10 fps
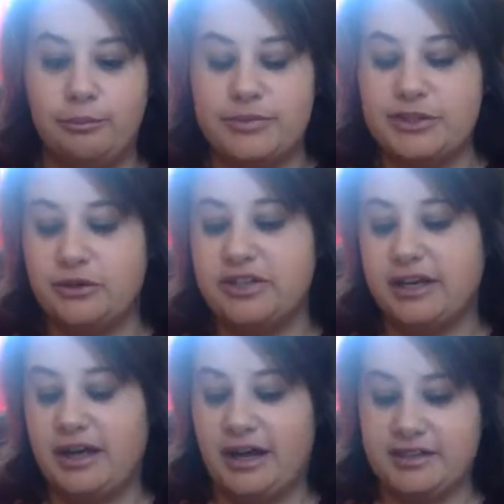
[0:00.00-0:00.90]
So
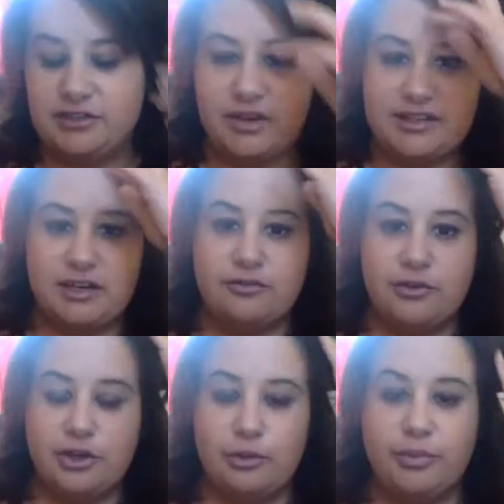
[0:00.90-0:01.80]
take it as it's resonating for
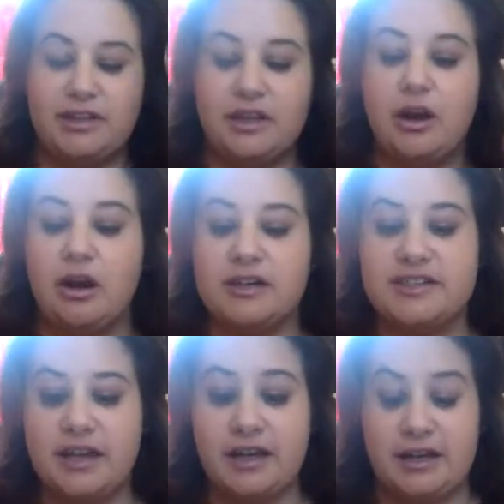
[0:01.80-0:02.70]
you. But they are
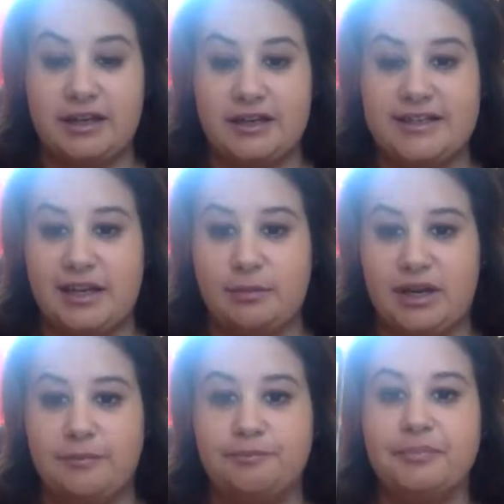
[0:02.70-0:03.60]
saying it is
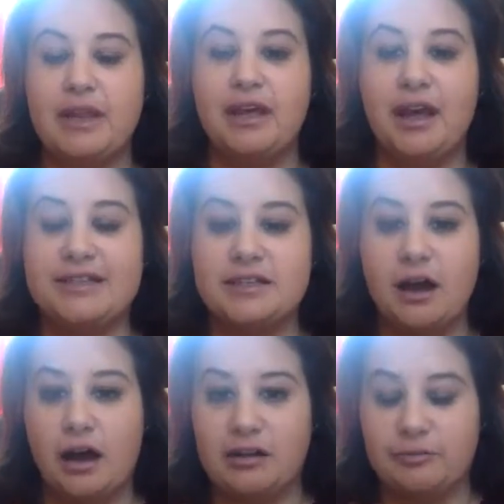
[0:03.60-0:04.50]
imminent. It's an
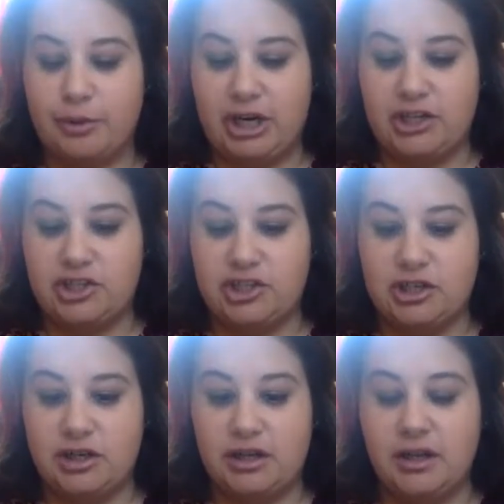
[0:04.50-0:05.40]
olive branch.
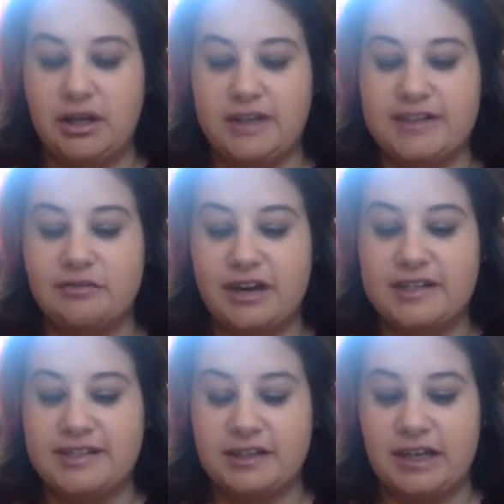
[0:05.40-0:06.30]
It's a
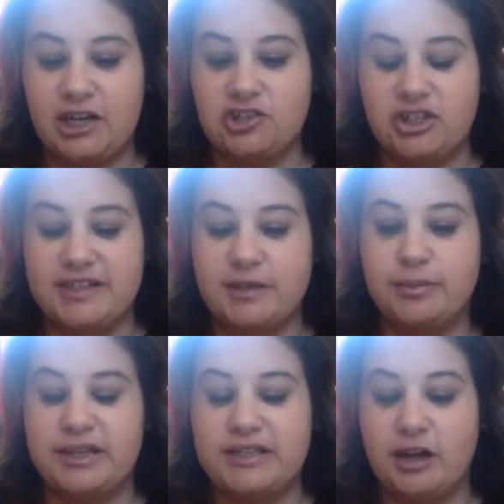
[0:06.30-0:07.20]
reconciliation. It's a
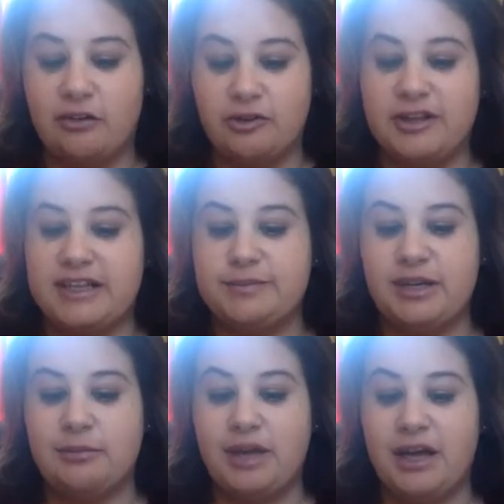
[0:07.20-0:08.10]
peace offering that's
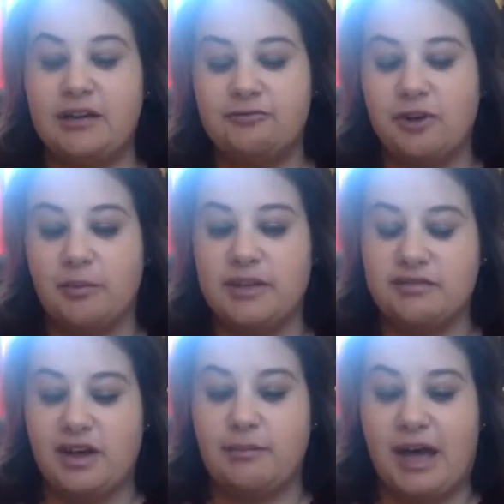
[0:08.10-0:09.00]
being made from the
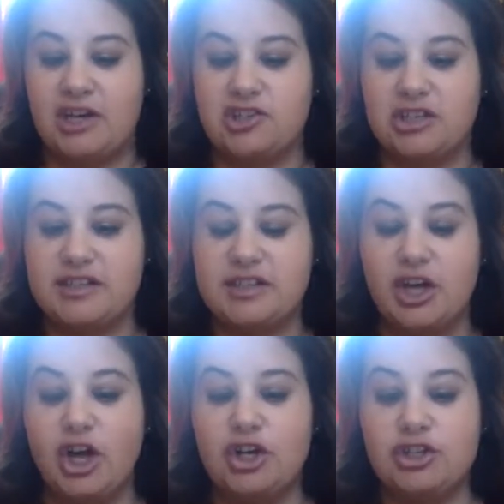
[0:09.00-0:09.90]
divine masculines
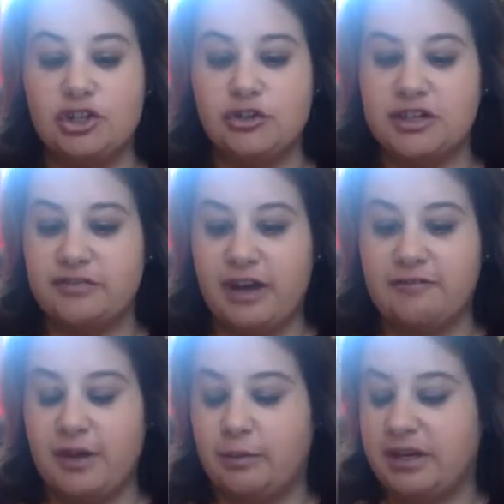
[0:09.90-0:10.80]
to the divine
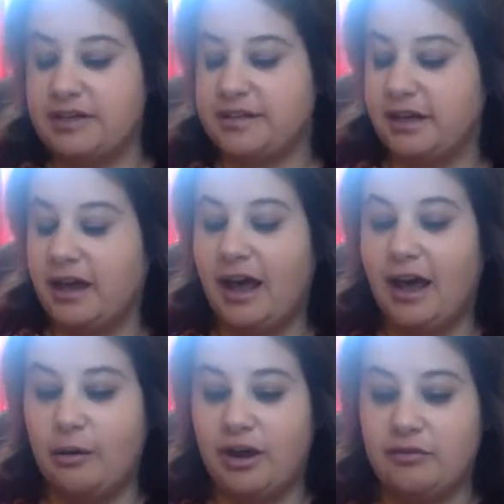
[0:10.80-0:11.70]
feminines.
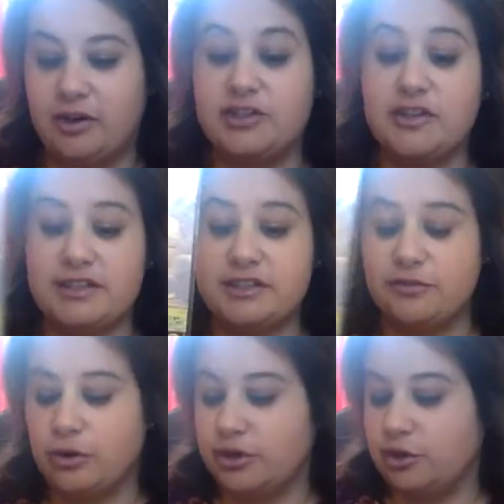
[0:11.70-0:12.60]
However, so this is
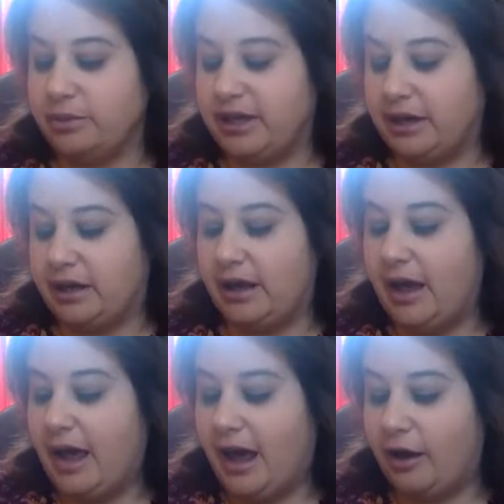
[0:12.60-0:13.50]
for a new beginning.
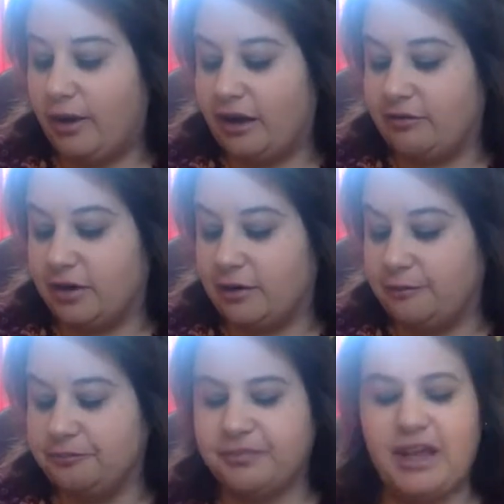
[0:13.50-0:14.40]
However,
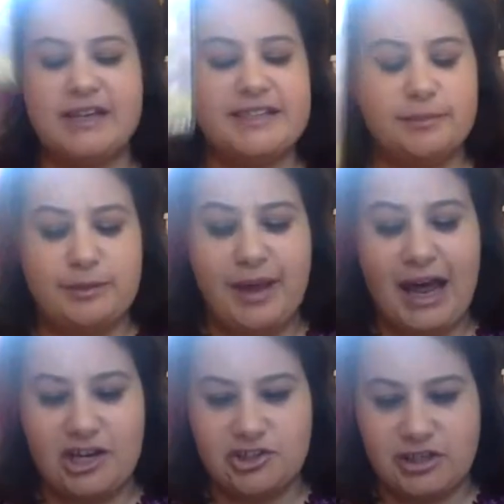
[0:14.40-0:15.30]
and it's going to be
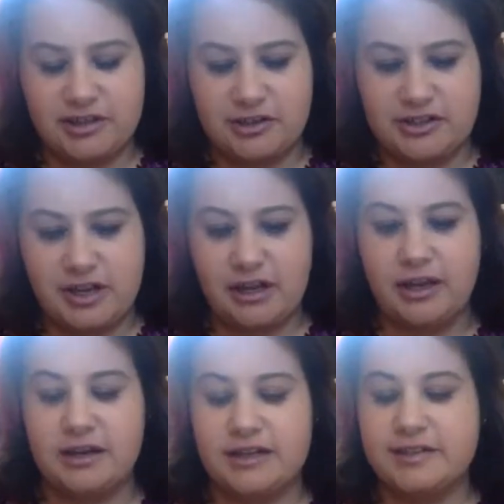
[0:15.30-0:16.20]
passionate, they're saying.
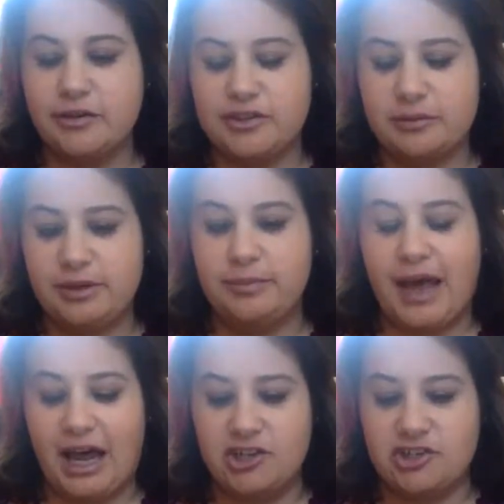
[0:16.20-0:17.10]
It is going to be
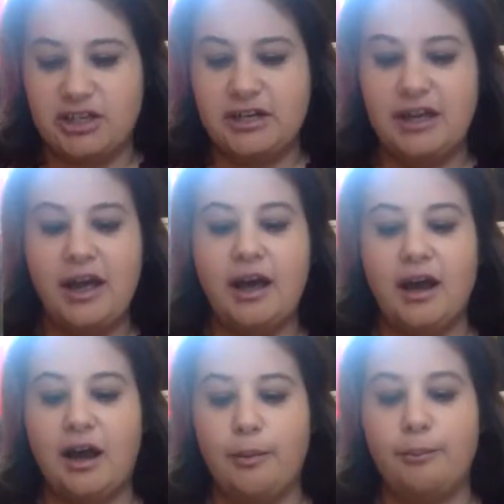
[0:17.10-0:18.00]
passionate,
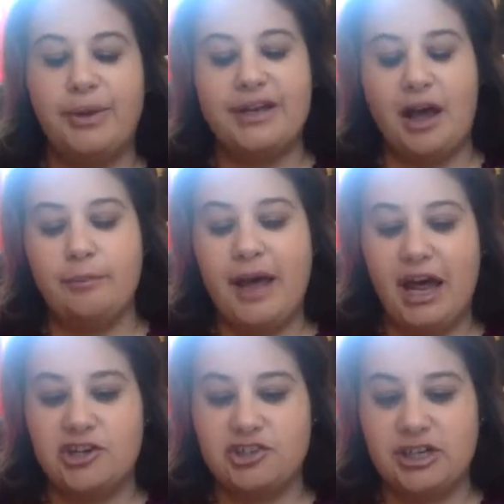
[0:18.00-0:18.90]
but not
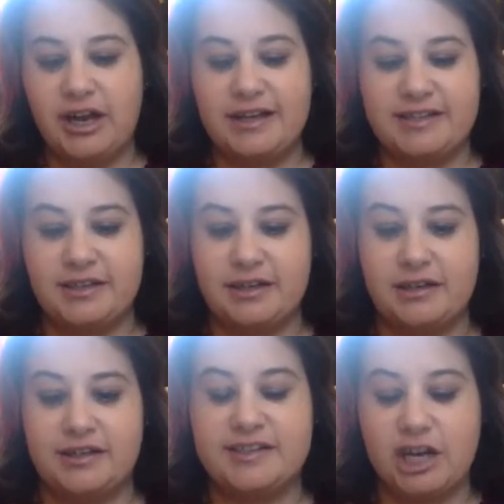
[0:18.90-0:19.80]
passionate as
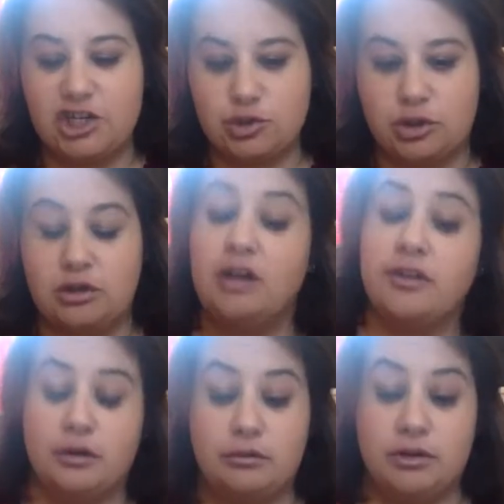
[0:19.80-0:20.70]
in sexual,
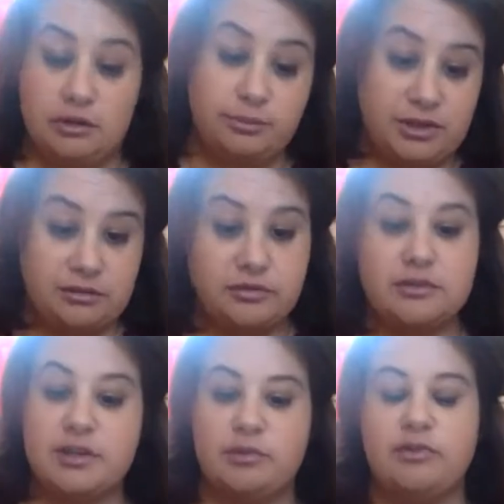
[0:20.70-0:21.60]
although it could be for
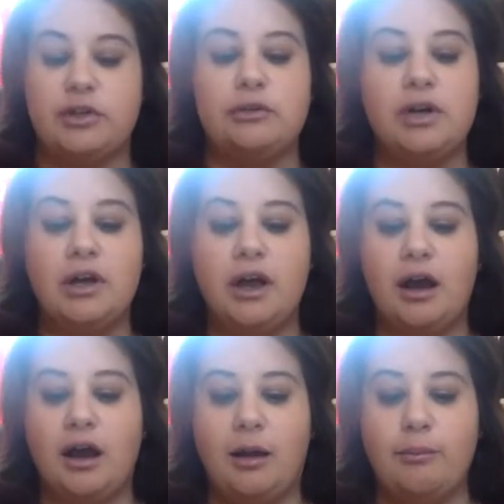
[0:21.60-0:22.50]
some of you,
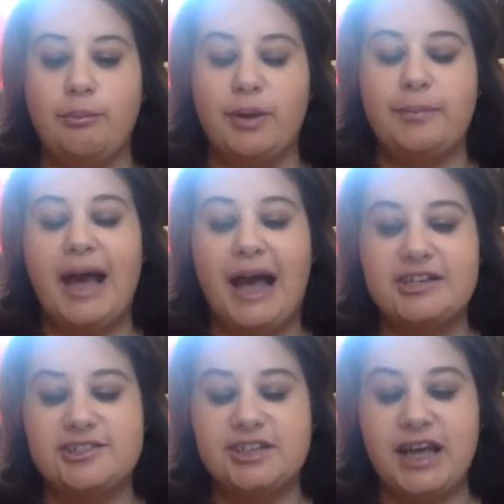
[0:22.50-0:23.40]
but
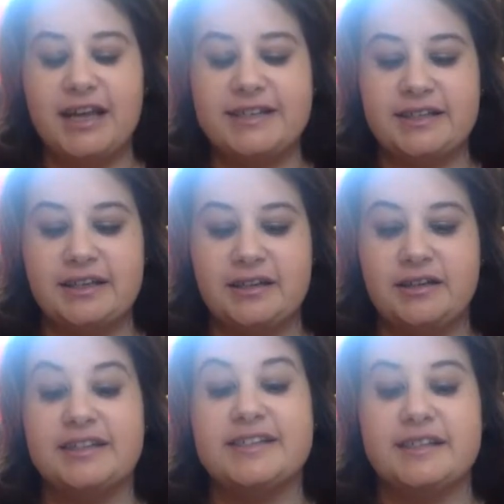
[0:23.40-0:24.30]
passionate as
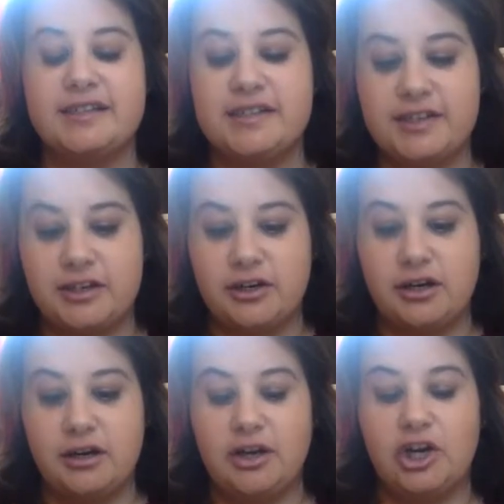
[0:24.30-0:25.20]
in
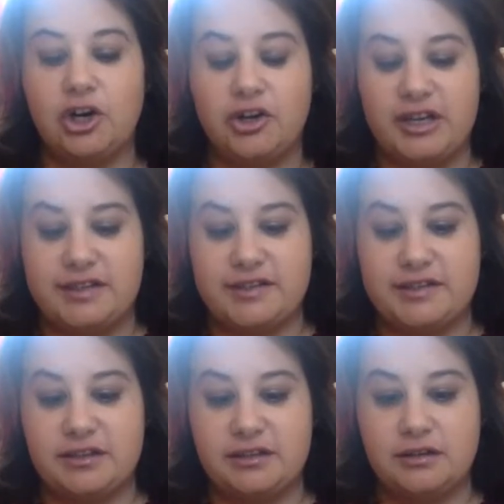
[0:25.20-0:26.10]
sincere,
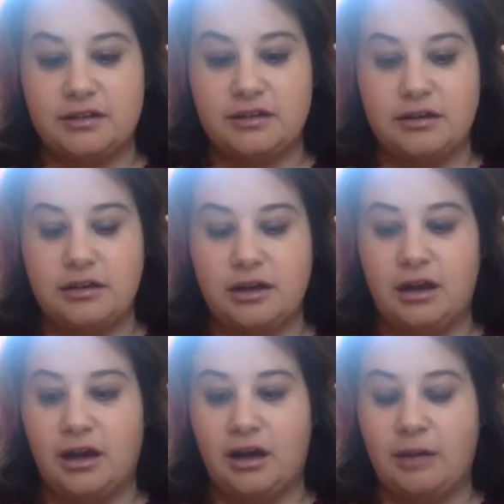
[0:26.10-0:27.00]
earnest,
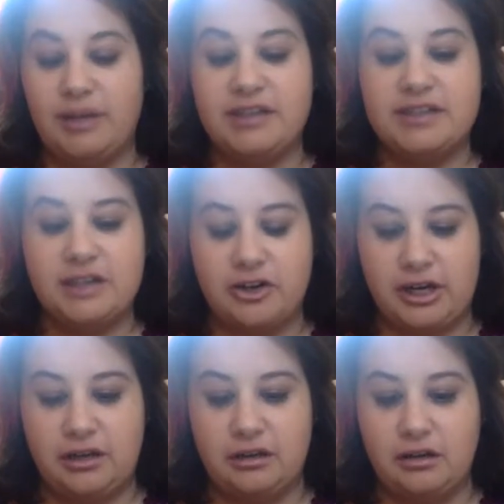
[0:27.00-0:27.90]

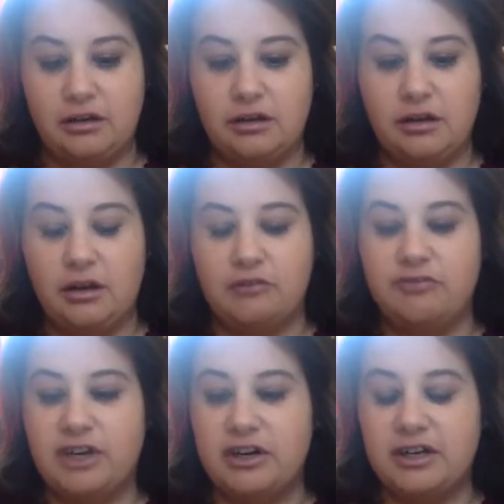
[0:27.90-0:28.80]
endearing,
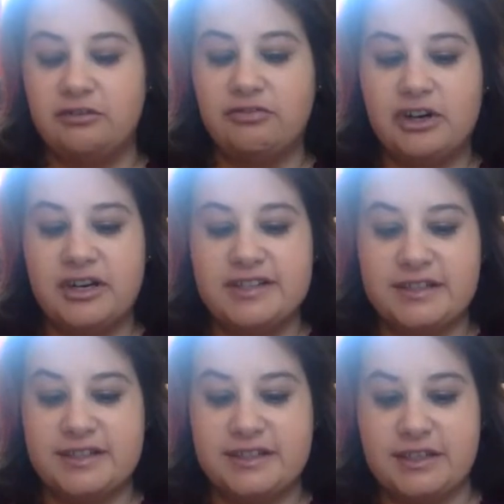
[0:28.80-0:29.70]
very, very
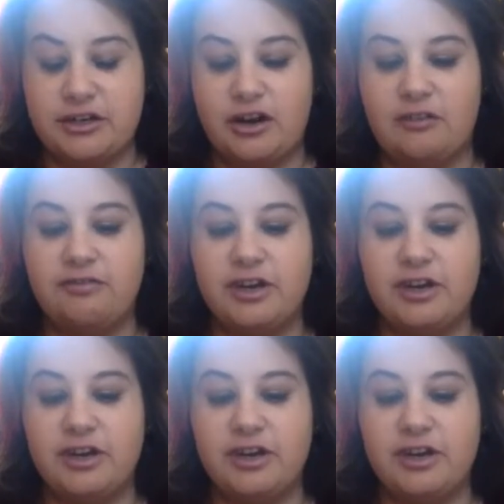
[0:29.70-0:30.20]
sincere, I'm